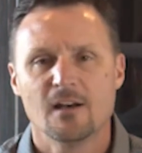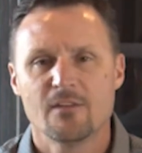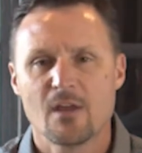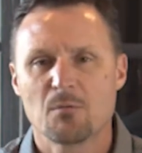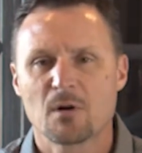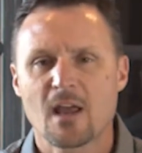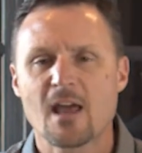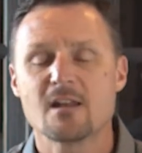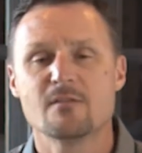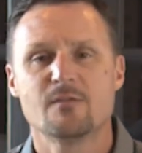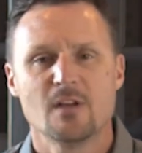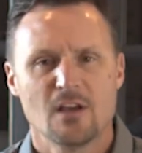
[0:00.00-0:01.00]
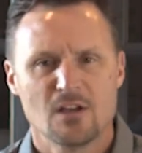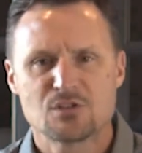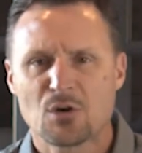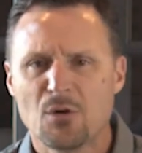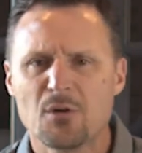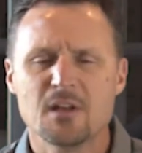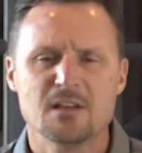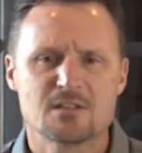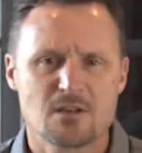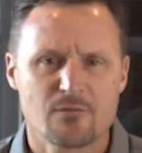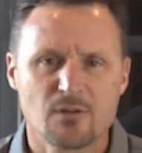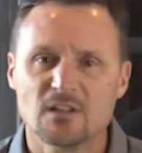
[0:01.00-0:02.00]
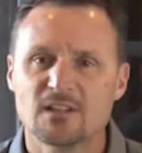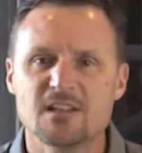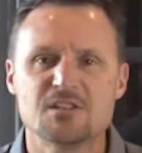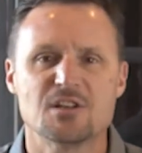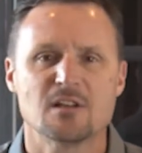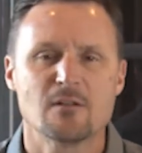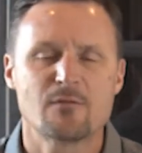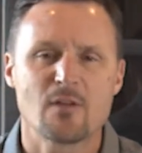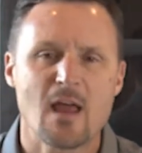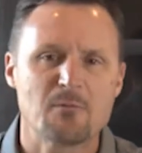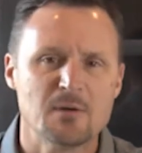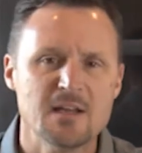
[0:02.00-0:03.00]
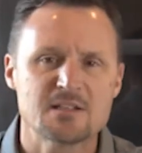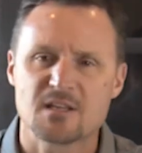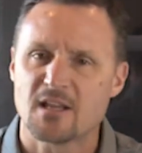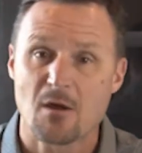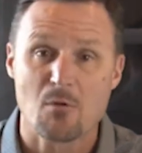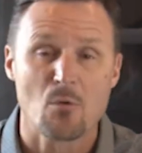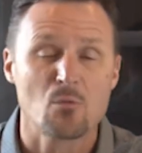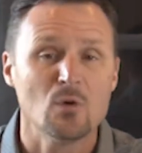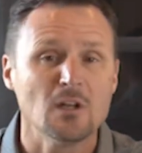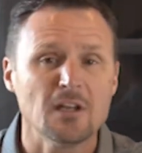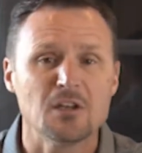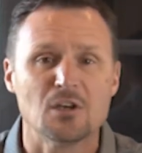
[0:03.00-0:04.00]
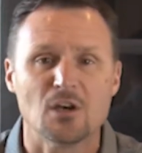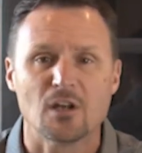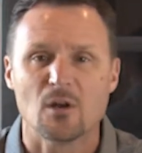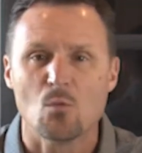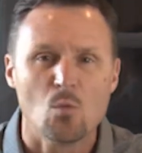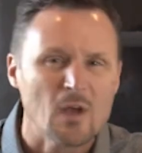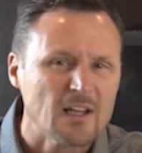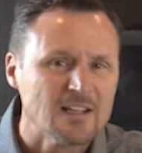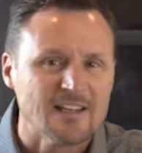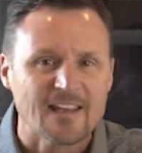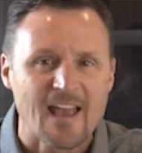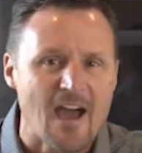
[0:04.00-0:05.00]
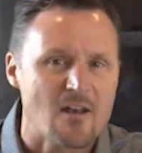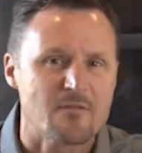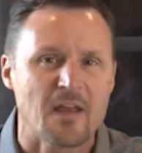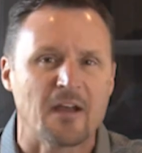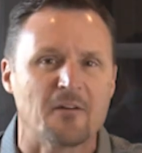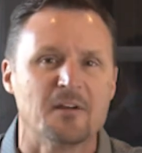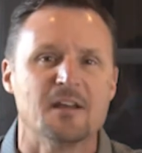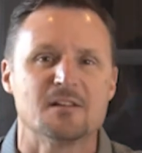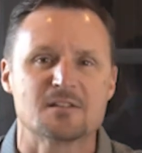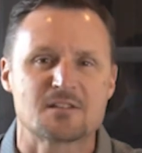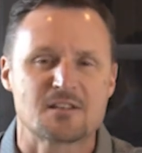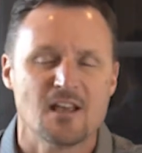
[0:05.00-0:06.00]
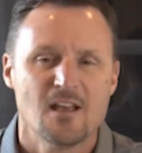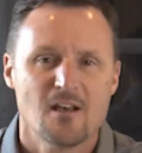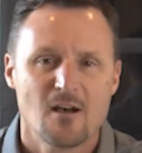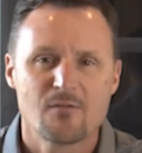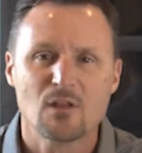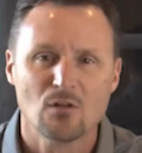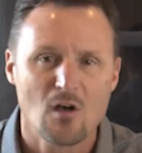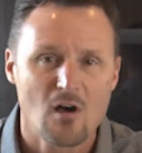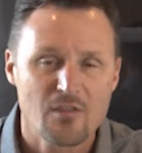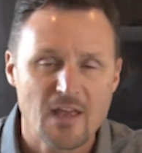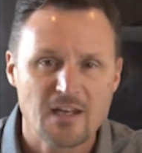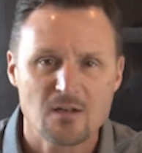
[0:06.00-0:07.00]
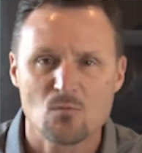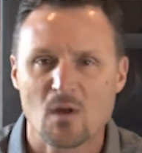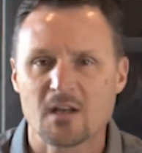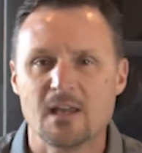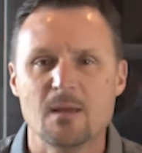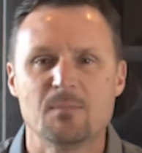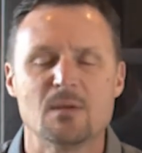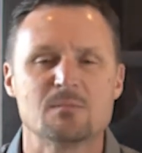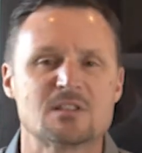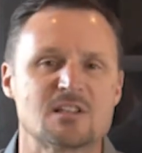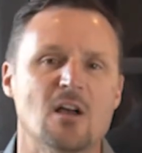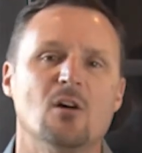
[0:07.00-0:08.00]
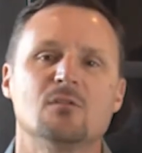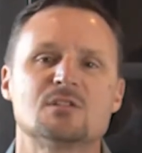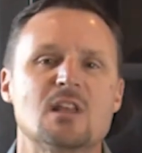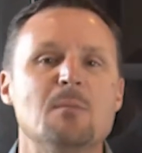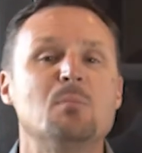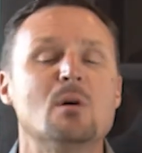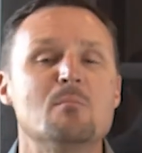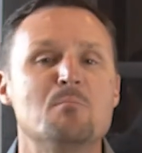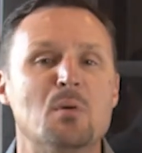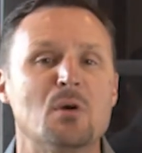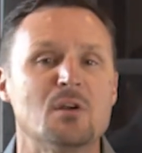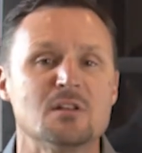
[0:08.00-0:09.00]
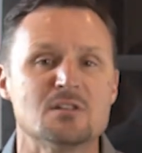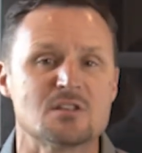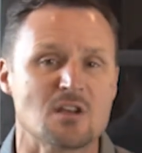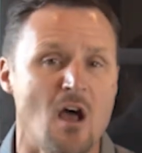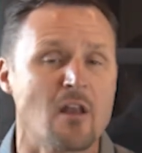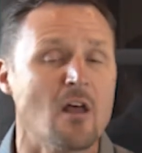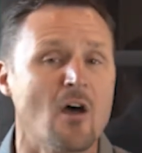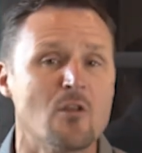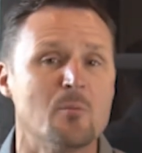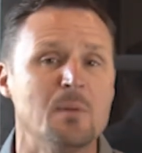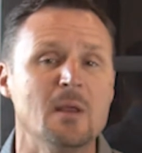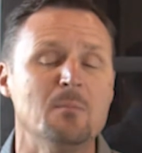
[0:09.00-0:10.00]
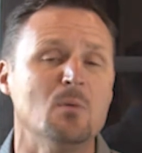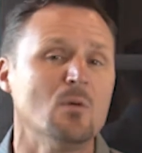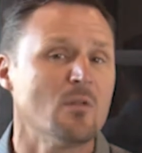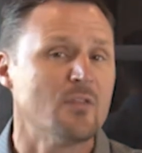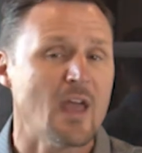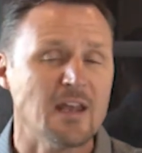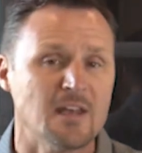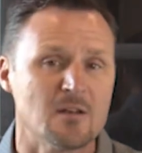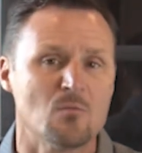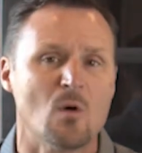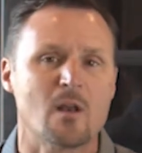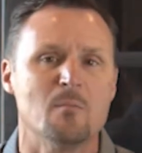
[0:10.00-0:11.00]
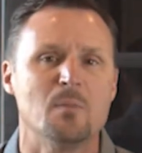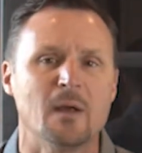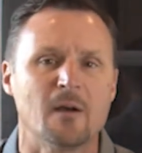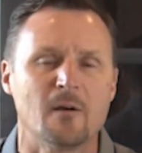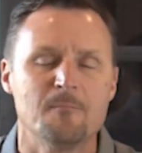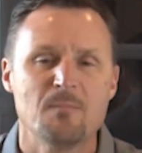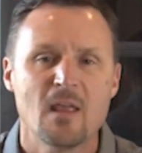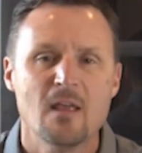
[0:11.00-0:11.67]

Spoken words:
They were kind of attorneys of religion. And for that reason, they were really good at wiggling out of areas of the law they didn't want to keep themselves. They put burdens on other people they didn't want to bear.